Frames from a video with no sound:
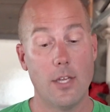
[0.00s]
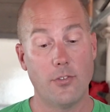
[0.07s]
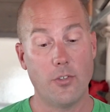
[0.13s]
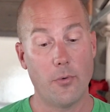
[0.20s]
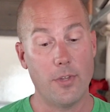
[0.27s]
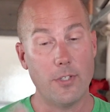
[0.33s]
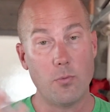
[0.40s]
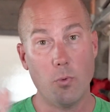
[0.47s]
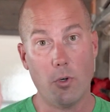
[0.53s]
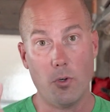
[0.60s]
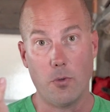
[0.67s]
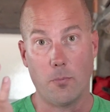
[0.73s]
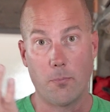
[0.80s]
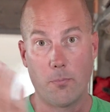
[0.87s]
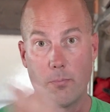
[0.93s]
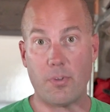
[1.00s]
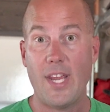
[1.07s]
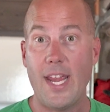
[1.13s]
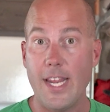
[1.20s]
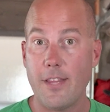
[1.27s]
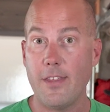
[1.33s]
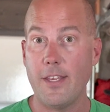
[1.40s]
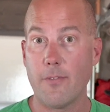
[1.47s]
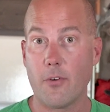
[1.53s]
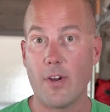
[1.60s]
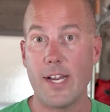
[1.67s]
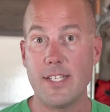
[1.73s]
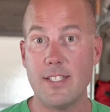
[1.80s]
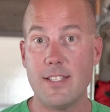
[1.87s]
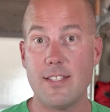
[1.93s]
So this will take the
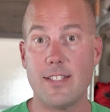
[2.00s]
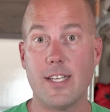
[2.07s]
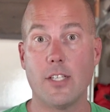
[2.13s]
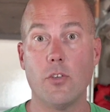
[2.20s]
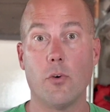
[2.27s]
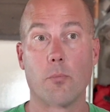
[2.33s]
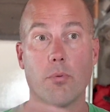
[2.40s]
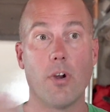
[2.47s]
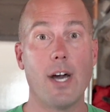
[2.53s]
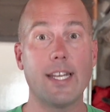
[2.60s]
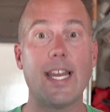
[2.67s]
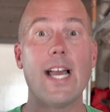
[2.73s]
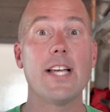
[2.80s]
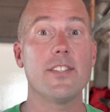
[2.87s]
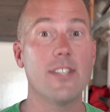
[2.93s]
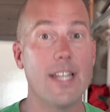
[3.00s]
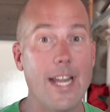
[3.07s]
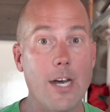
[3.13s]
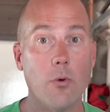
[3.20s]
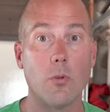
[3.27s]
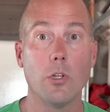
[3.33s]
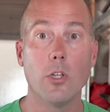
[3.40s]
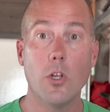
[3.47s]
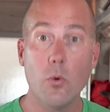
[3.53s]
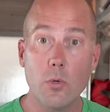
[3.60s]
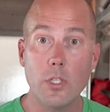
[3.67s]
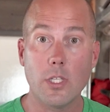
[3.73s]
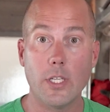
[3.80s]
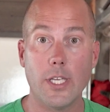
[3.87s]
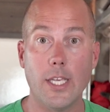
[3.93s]
Verizon signal, broadcast it out
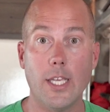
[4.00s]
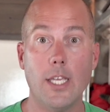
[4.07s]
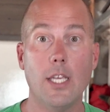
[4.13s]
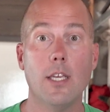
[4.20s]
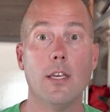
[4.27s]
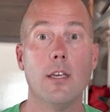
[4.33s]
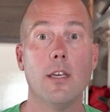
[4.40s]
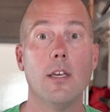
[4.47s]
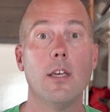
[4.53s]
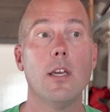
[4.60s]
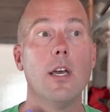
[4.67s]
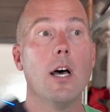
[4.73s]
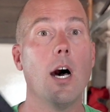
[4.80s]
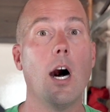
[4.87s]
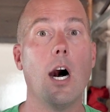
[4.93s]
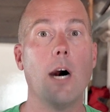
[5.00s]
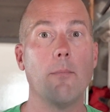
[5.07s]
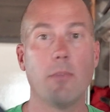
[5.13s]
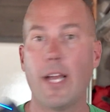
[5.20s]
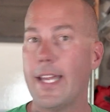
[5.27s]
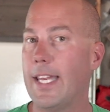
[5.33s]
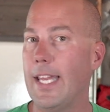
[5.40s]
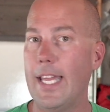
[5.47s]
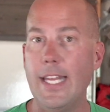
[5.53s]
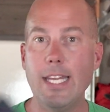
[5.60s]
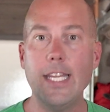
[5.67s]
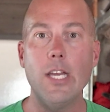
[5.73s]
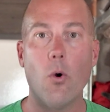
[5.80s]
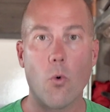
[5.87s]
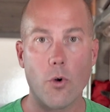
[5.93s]
locally um, like
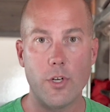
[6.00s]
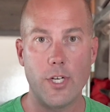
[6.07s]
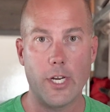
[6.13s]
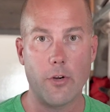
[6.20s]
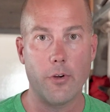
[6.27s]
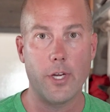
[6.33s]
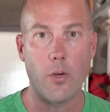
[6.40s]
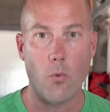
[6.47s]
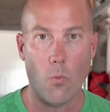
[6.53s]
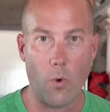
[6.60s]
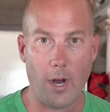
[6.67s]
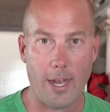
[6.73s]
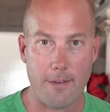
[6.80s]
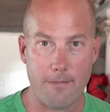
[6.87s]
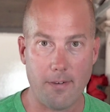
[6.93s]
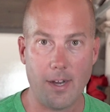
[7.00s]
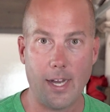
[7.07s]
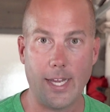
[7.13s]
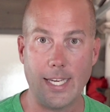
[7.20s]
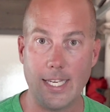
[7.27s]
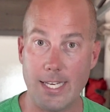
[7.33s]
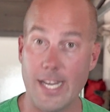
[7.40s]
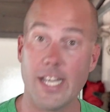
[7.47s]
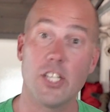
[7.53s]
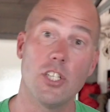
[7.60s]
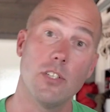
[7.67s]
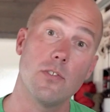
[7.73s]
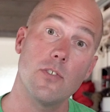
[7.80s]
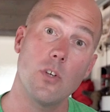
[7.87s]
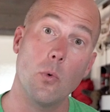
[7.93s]
any ordinary Wi-Fi
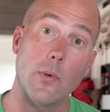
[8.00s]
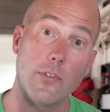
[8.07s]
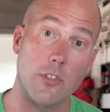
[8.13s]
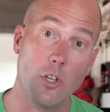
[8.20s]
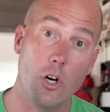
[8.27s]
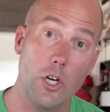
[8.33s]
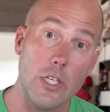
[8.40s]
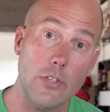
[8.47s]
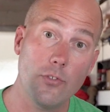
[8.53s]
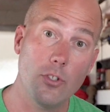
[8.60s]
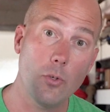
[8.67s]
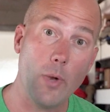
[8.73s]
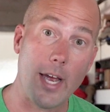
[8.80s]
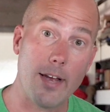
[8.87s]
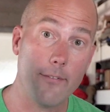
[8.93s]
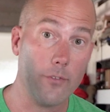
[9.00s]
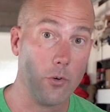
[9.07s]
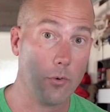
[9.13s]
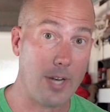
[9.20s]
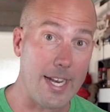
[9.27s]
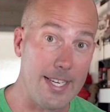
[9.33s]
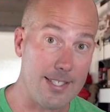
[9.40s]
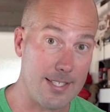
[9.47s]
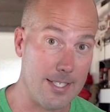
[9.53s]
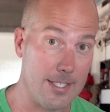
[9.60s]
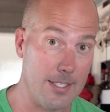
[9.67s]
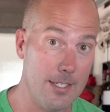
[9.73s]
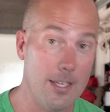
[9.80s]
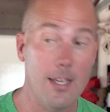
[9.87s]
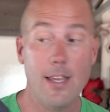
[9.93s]
connection. So as long as you have
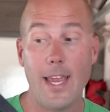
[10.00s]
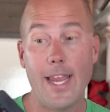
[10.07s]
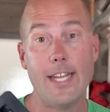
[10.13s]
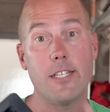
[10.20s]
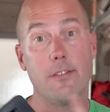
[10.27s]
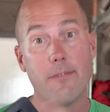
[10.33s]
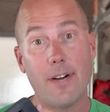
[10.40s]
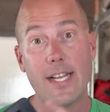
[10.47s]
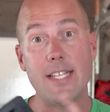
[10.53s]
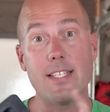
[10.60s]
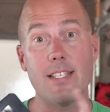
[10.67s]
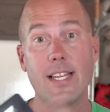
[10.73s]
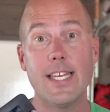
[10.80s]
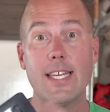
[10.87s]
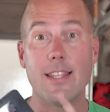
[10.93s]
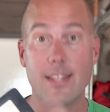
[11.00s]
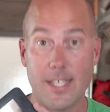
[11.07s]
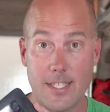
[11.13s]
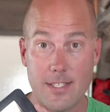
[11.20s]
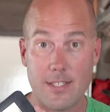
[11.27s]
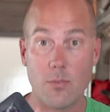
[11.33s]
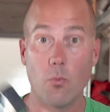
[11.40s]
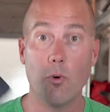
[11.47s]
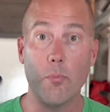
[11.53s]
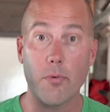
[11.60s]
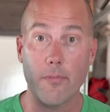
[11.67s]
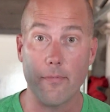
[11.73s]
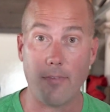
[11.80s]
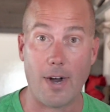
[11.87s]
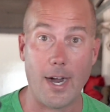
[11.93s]
Verizon, a device like this will
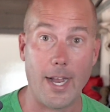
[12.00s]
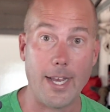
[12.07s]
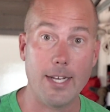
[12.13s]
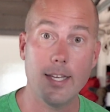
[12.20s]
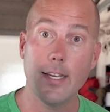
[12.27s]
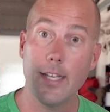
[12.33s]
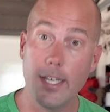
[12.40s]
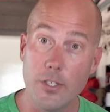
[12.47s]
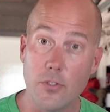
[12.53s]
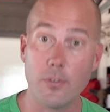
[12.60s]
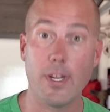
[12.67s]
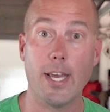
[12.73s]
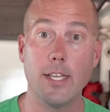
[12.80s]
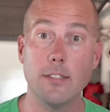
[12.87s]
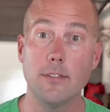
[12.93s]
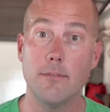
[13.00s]
provide internet.